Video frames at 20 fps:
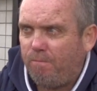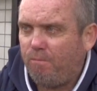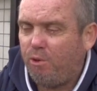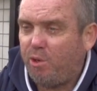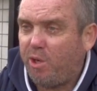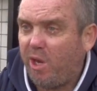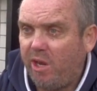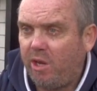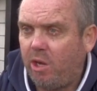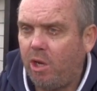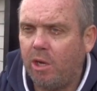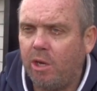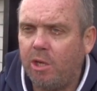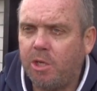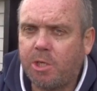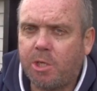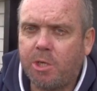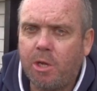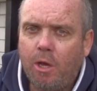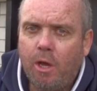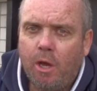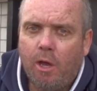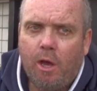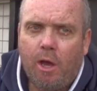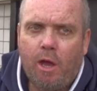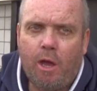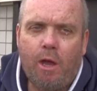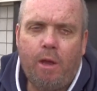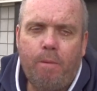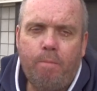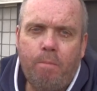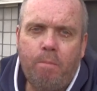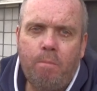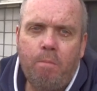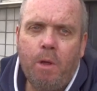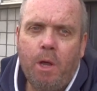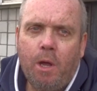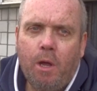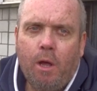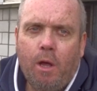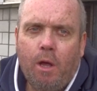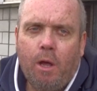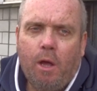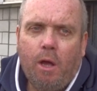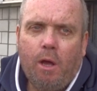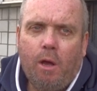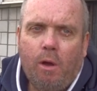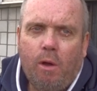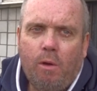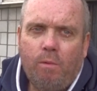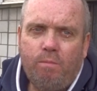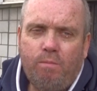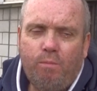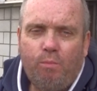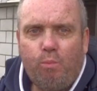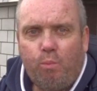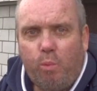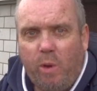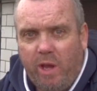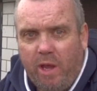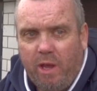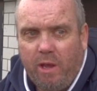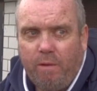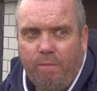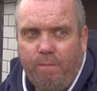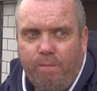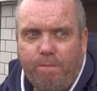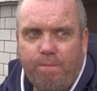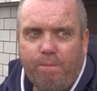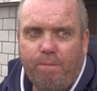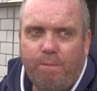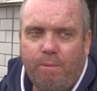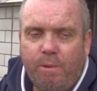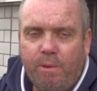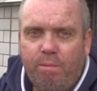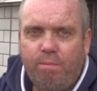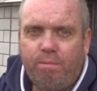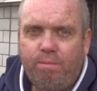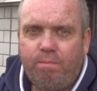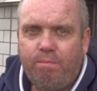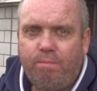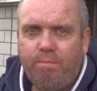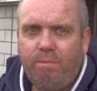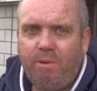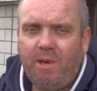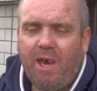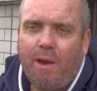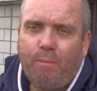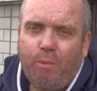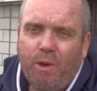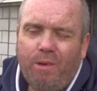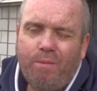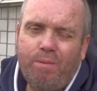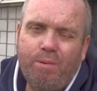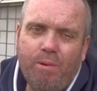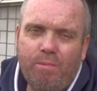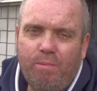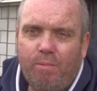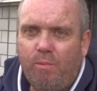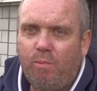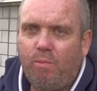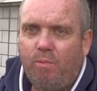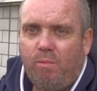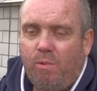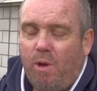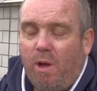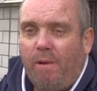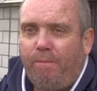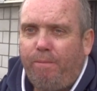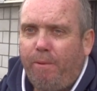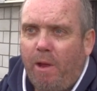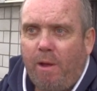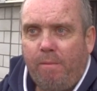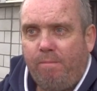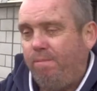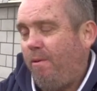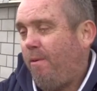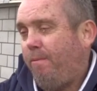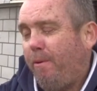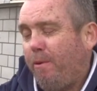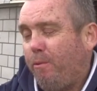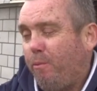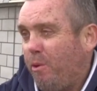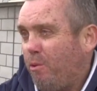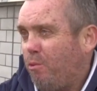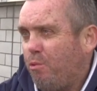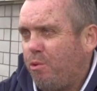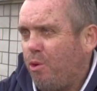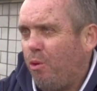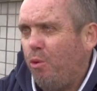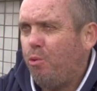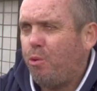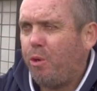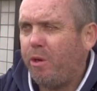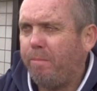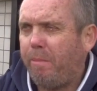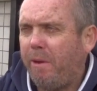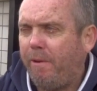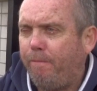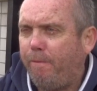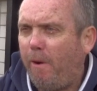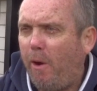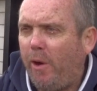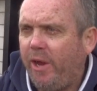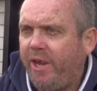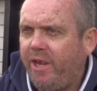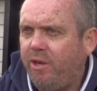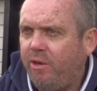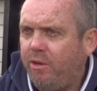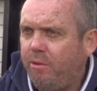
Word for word: ridiculous. Um, we, yeah, we. I, th I think we're all, all going to be fine,